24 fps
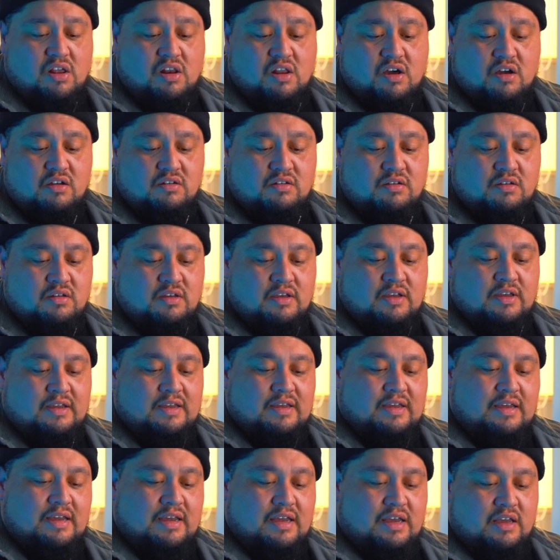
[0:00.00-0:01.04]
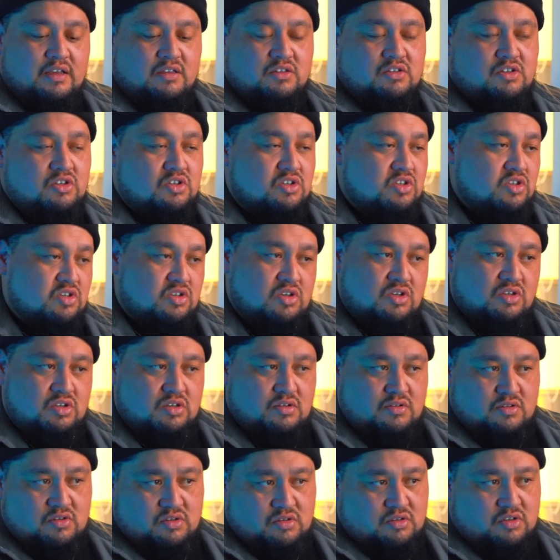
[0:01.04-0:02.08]
lot. just
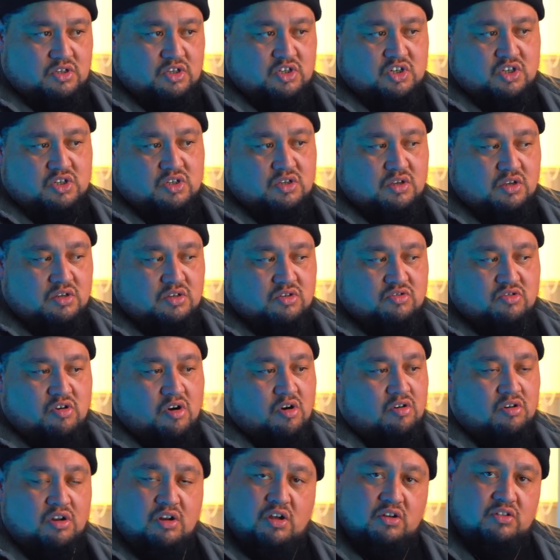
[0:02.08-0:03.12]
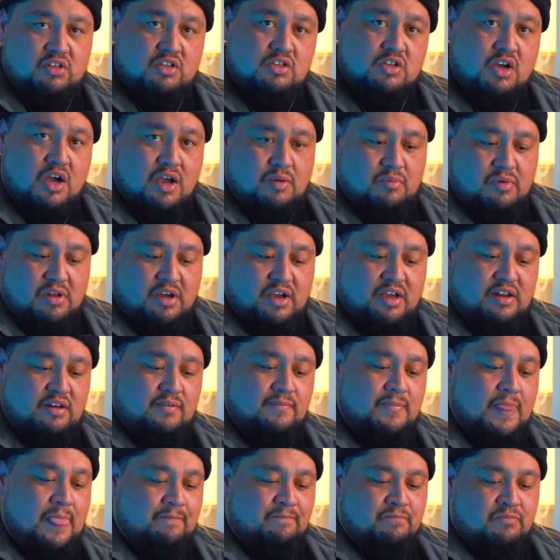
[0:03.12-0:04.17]
to just scroll along the timeline.
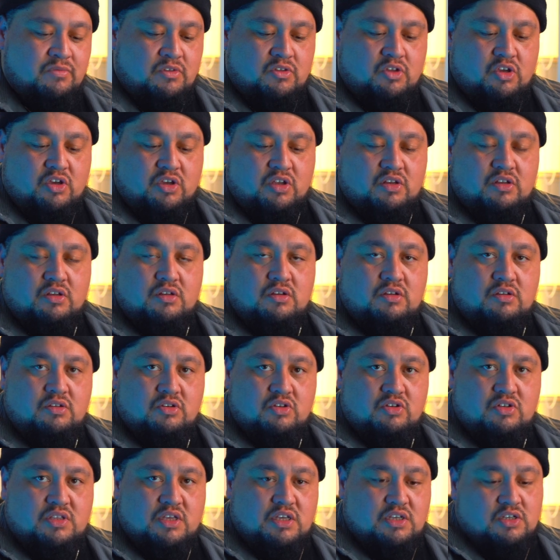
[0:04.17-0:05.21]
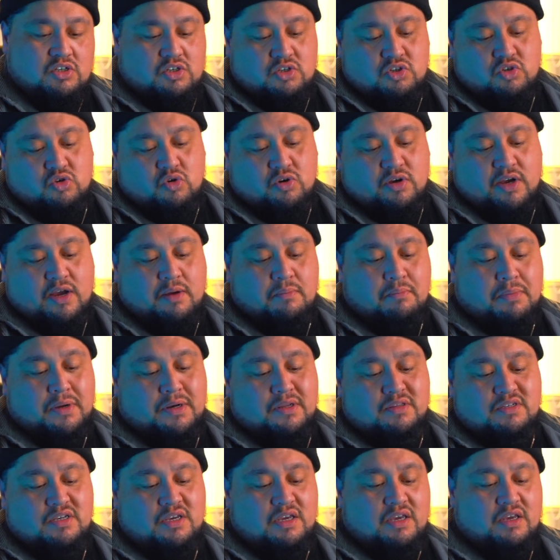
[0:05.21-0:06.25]
You can use these shortcut
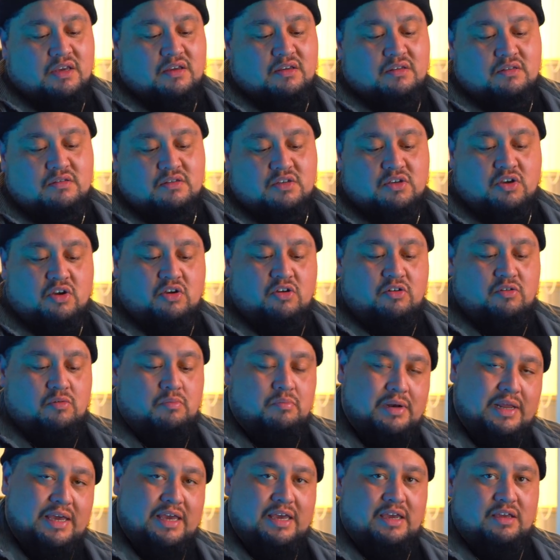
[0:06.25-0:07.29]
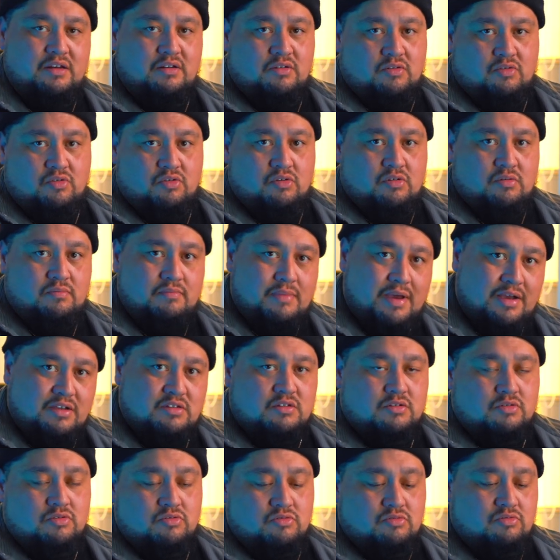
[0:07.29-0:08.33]
buttons here to go blade or
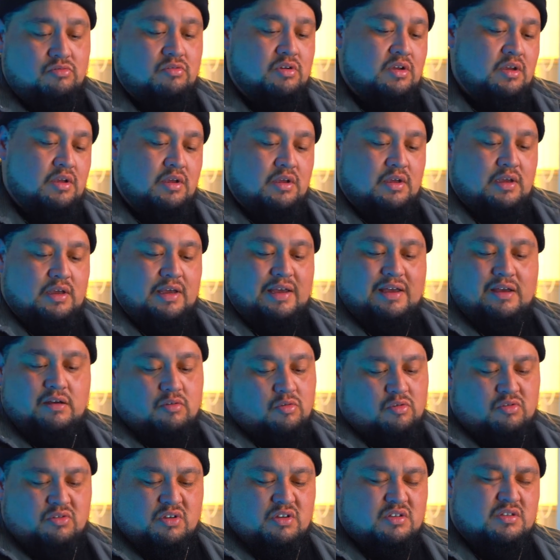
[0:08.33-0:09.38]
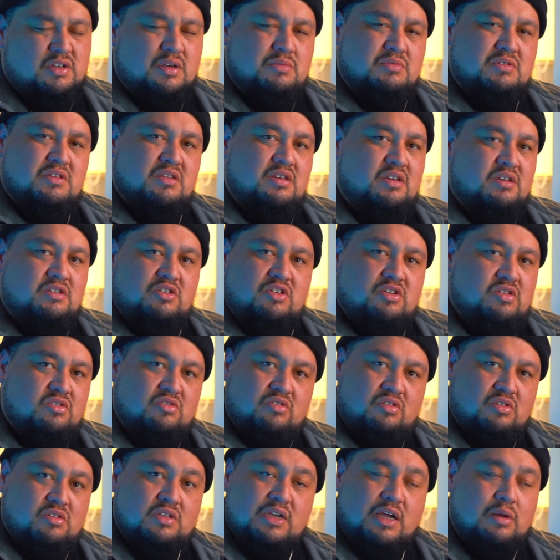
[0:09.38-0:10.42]
mouse tool, all those types of things. You can
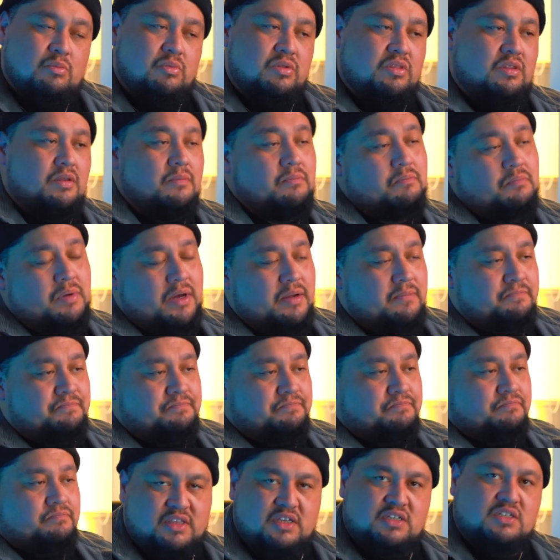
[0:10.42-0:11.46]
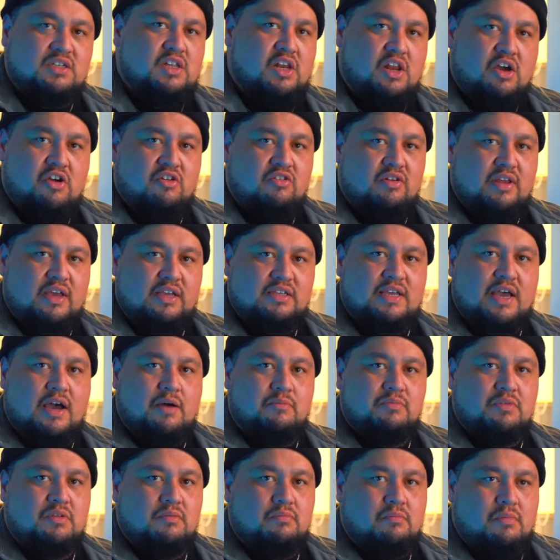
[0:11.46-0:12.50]
do a ton with them, but this alone has
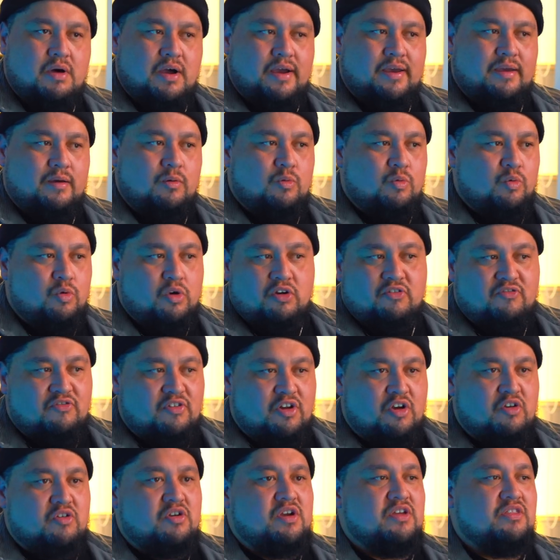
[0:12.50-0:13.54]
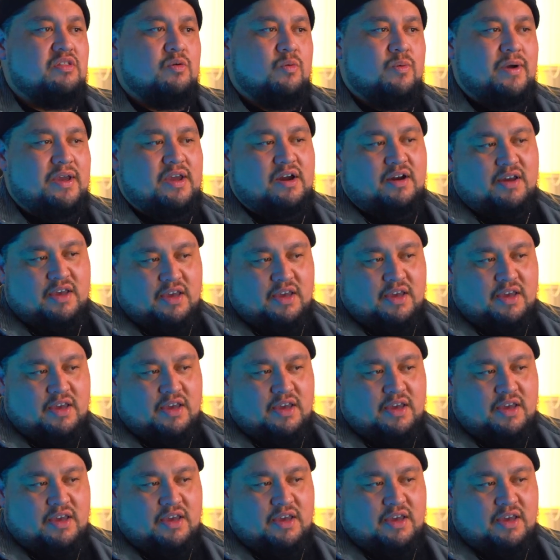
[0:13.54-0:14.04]
helped my workflow and the way I